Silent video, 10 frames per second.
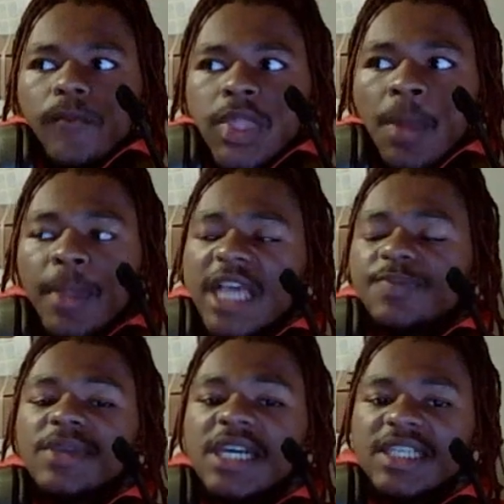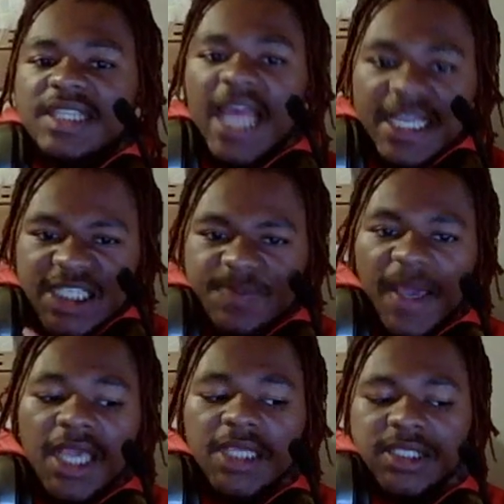That's because that
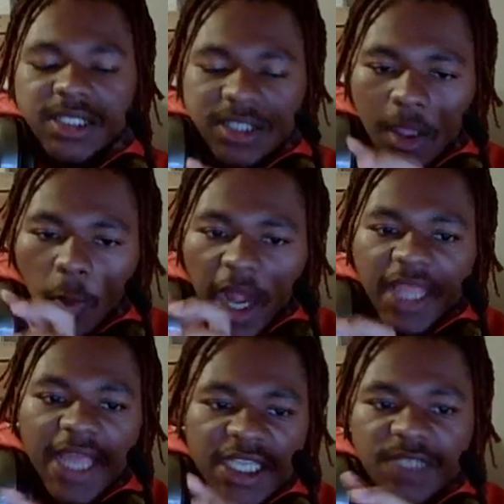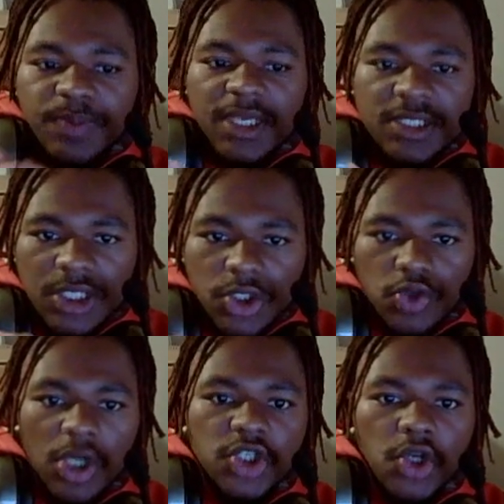space, the way that that space is
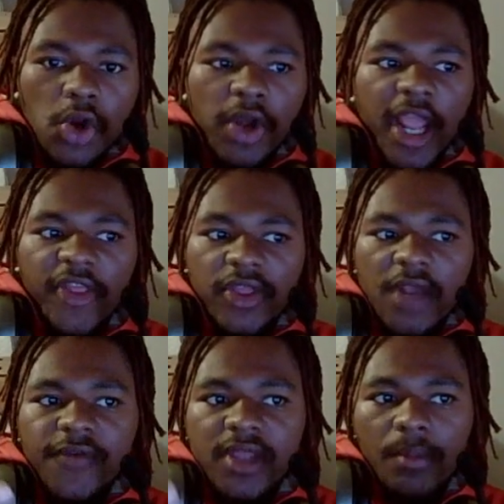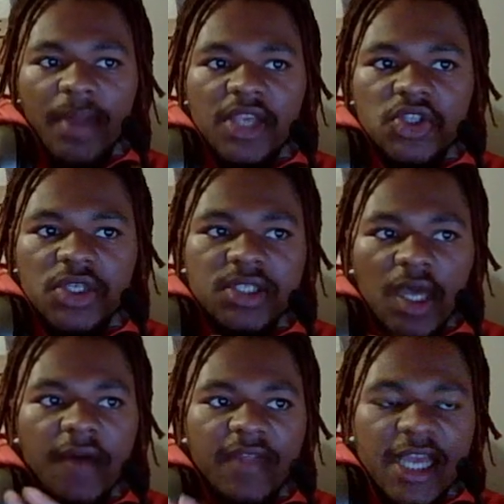structured, and the different dimensions
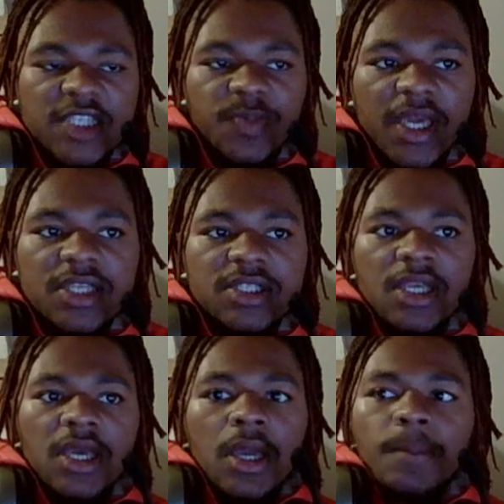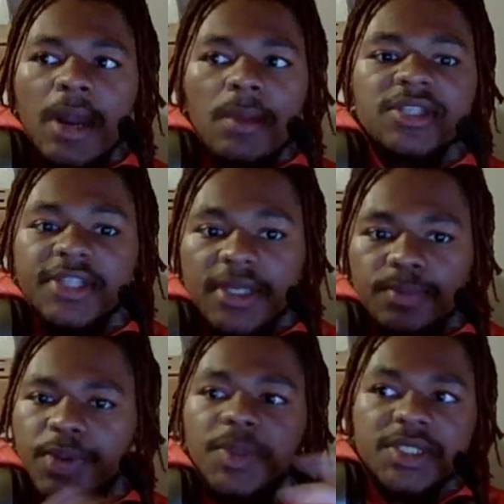of that space, pretty much the
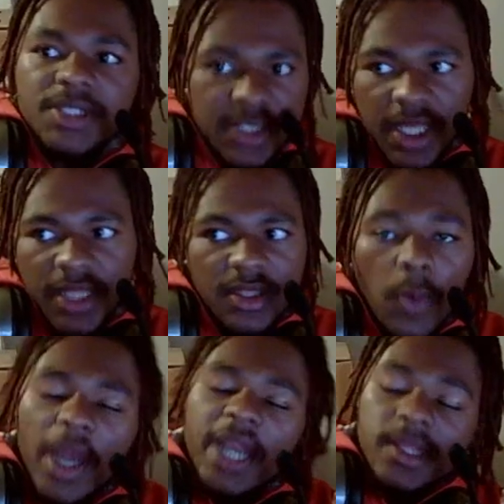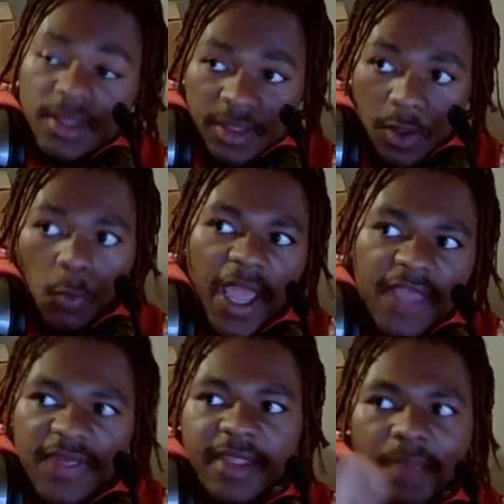way that the way
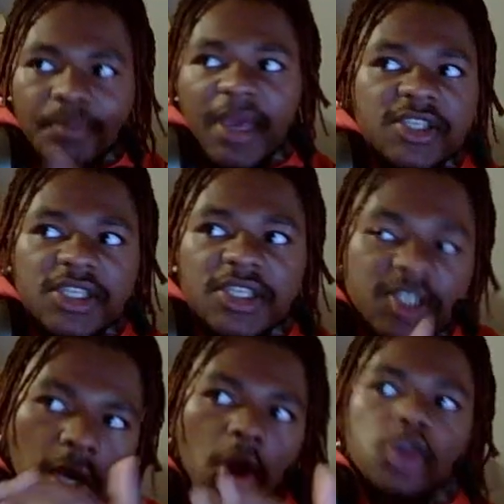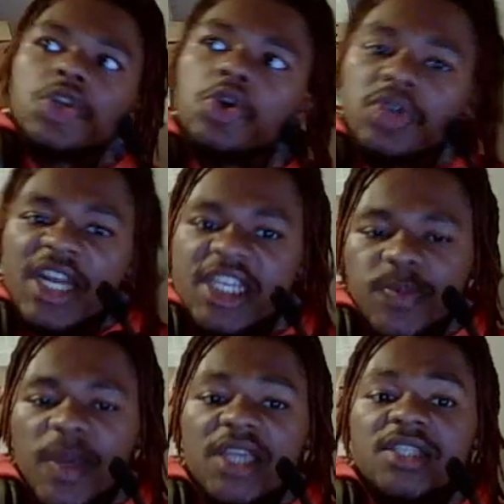that dimensions are tuned in a
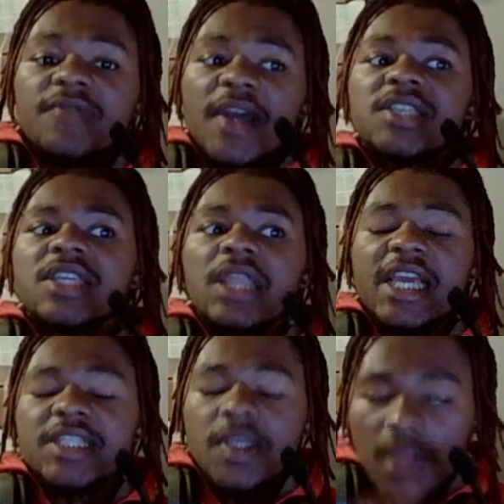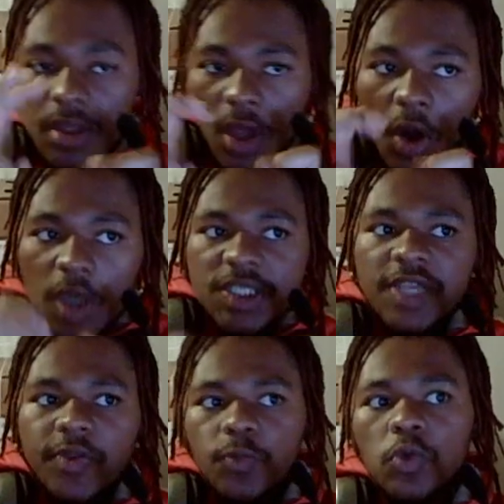space eventually leads to the laws and
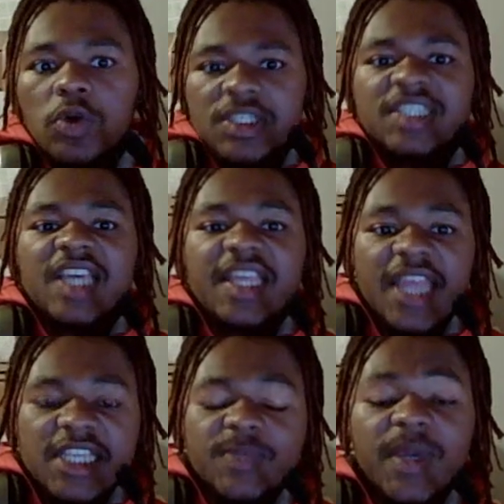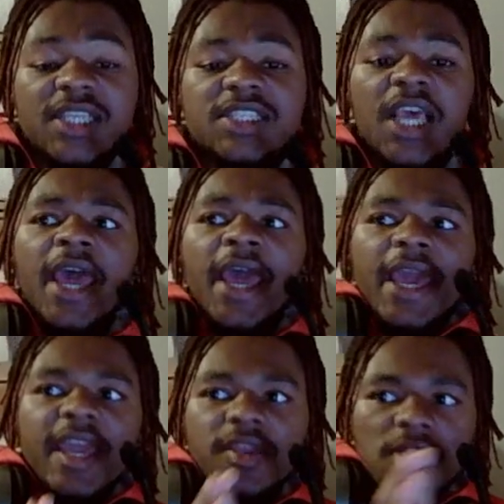the rules inside that space.
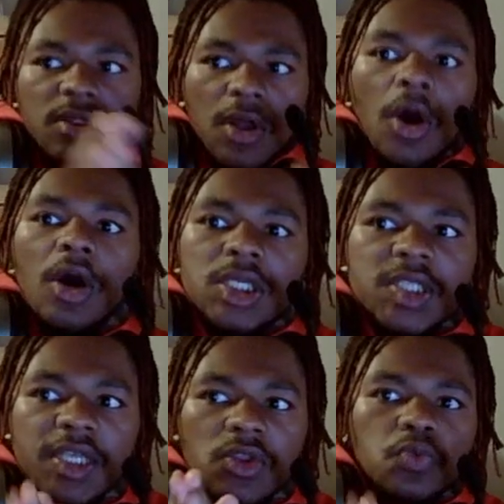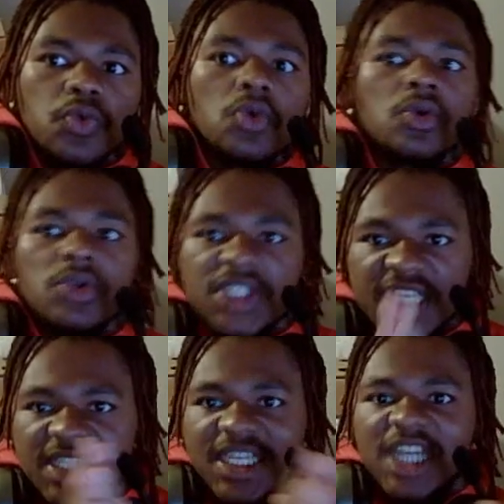And the laws and the rules
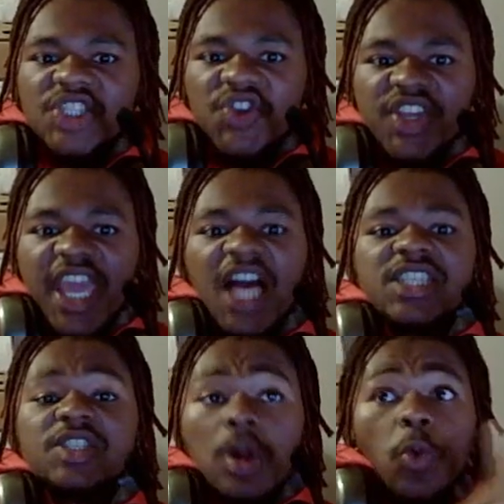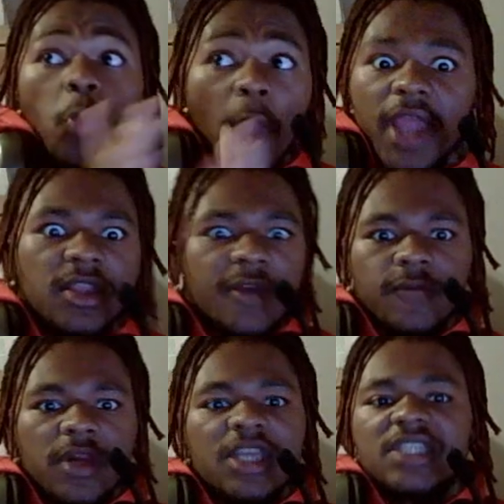inside certain galaxies are way
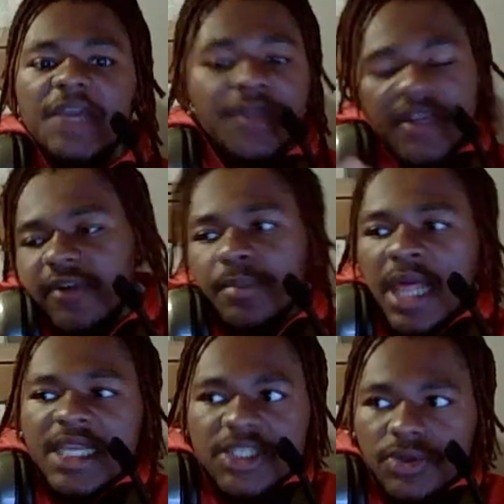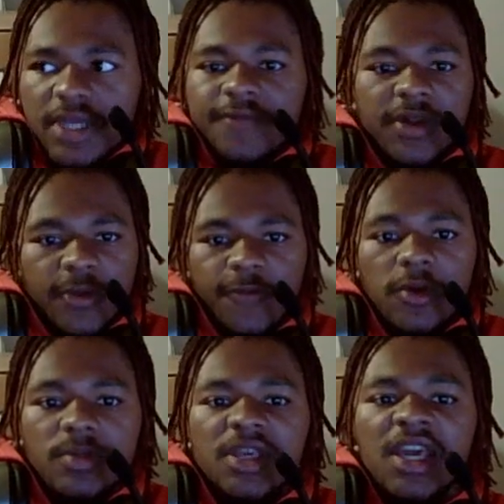different, because even different planets are different. You feel
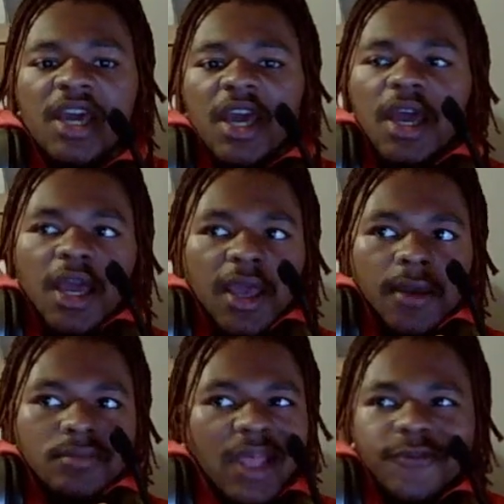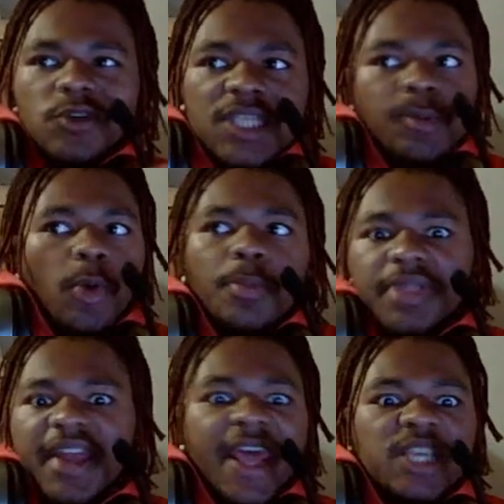me? Like, for example, one
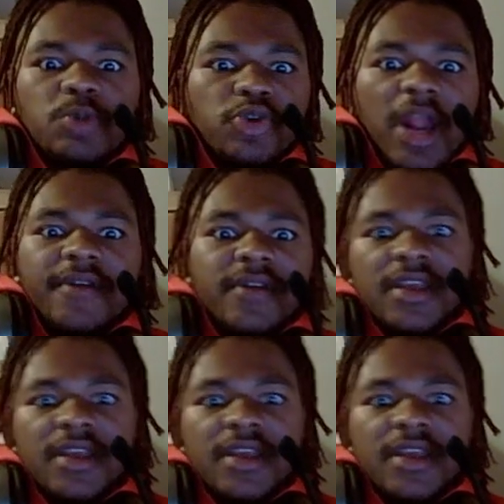planet has more gravity.